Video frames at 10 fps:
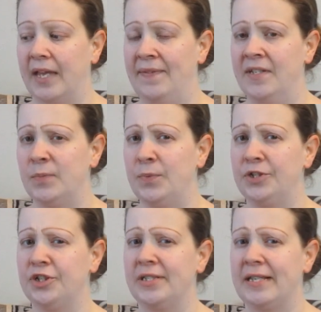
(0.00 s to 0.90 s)
and this
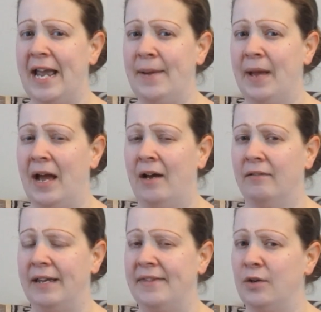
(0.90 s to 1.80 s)
book just came
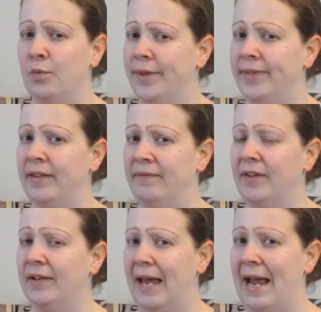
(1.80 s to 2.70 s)
out, I think, within
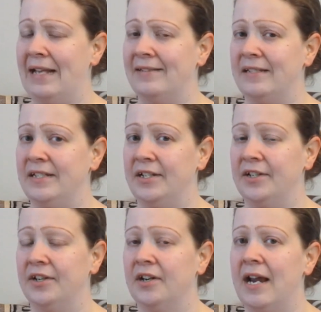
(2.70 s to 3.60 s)
the last
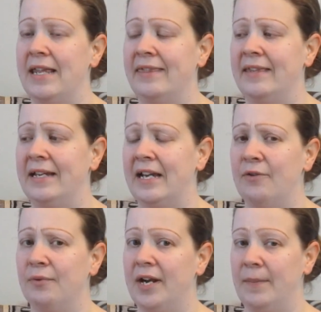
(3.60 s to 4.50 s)
year. I think I
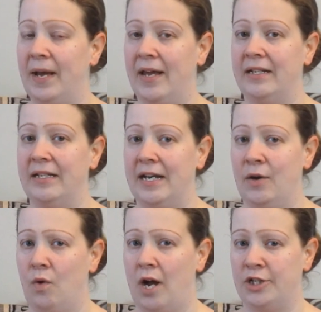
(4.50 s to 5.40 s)
read about it in a
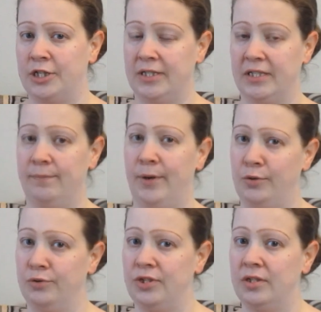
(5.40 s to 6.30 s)
Washington
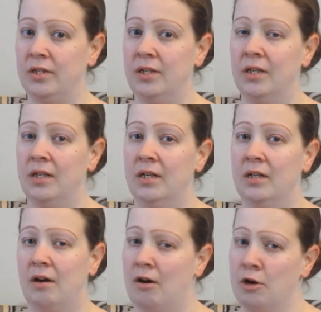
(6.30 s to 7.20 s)
Post
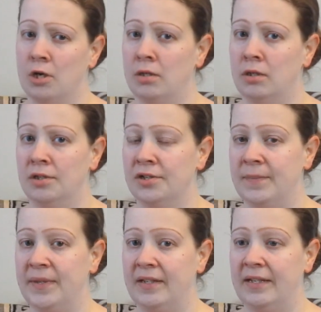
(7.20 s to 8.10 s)
article or
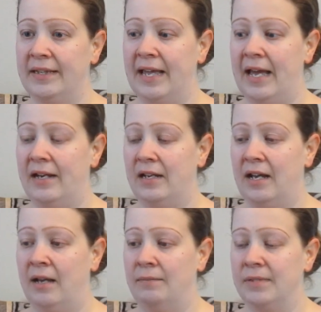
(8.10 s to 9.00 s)
something like that,
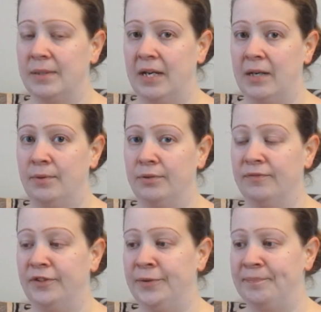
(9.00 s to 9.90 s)
um, some kind of book
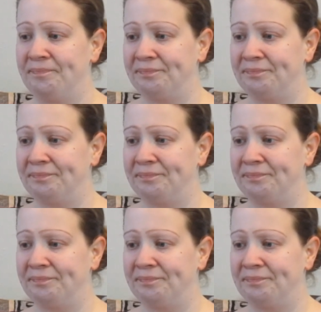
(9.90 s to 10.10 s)
review.